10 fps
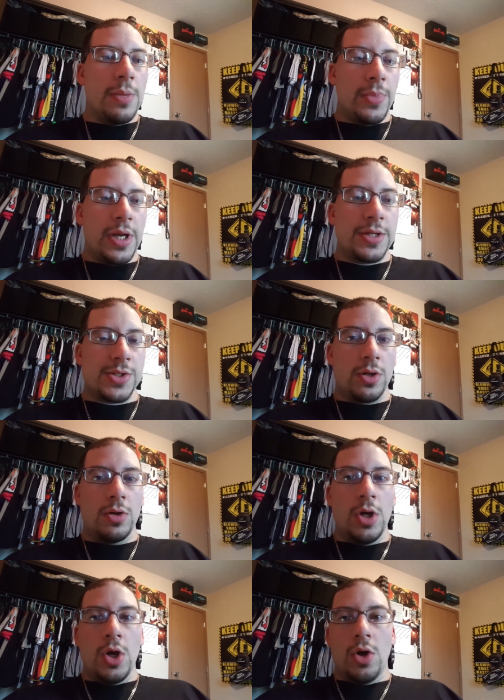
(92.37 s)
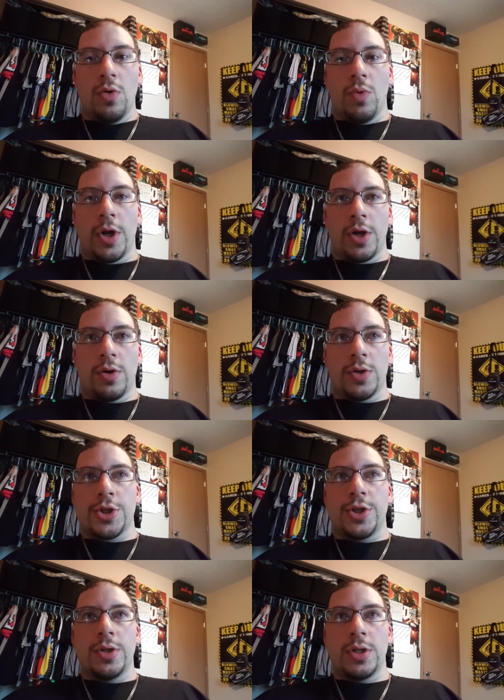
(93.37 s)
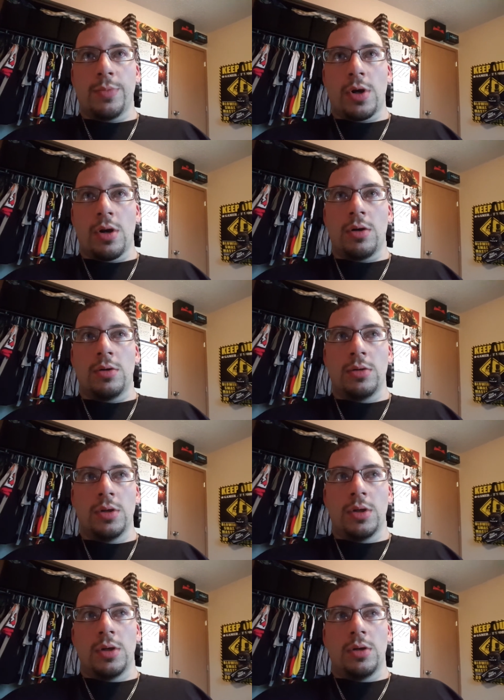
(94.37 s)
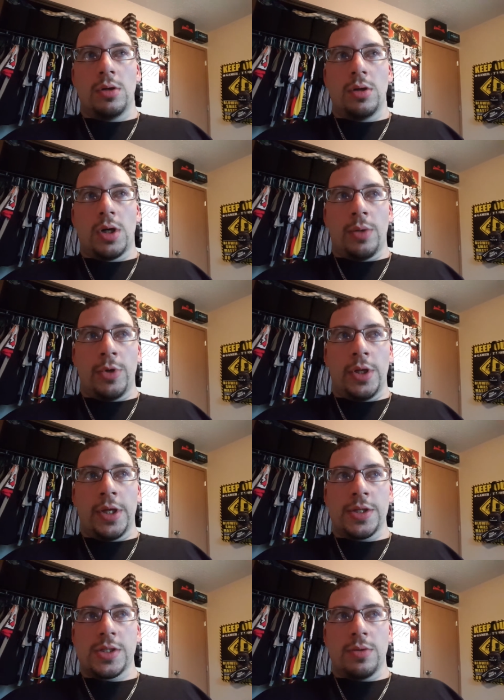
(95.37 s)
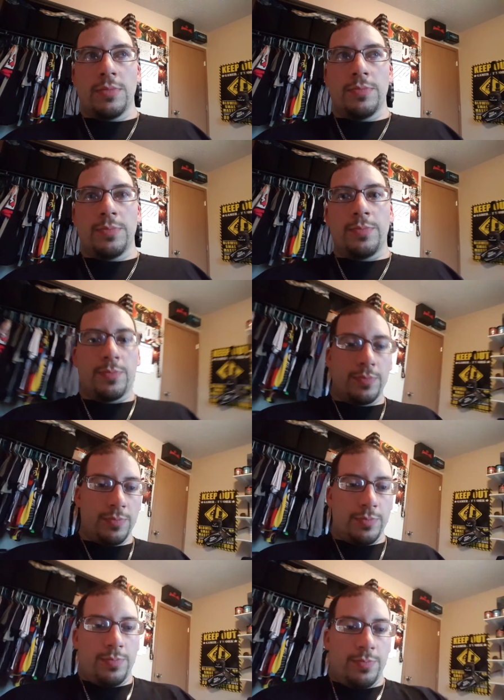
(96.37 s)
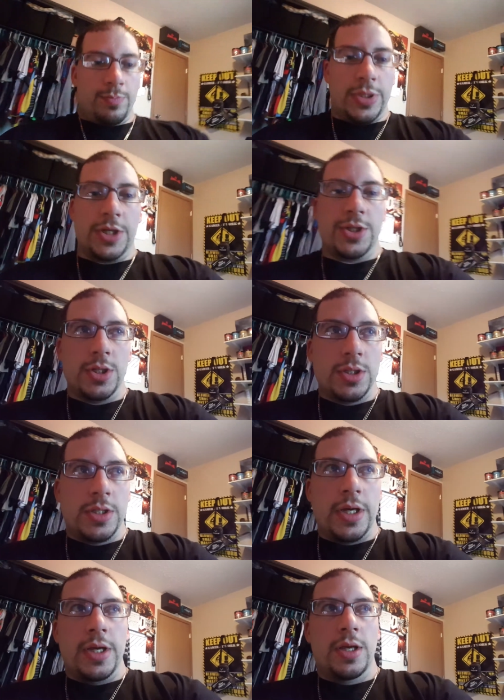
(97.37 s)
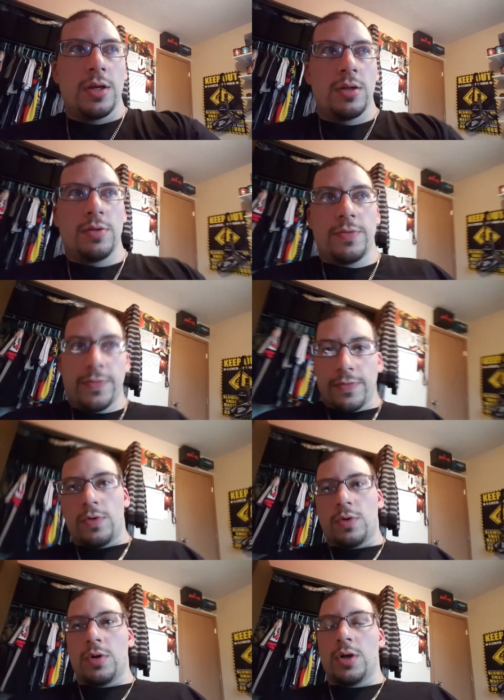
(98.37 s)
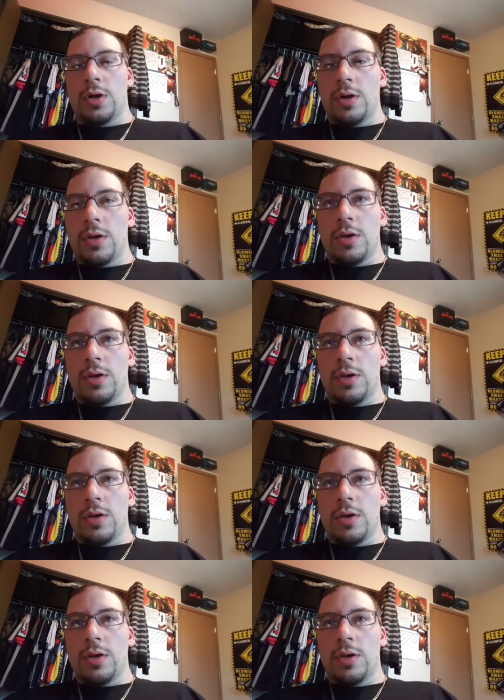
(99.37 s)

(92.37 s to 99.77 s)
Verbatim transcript: yeah, so we're gonna go out shooting tomorrow. I'm gonna get some pictures taken for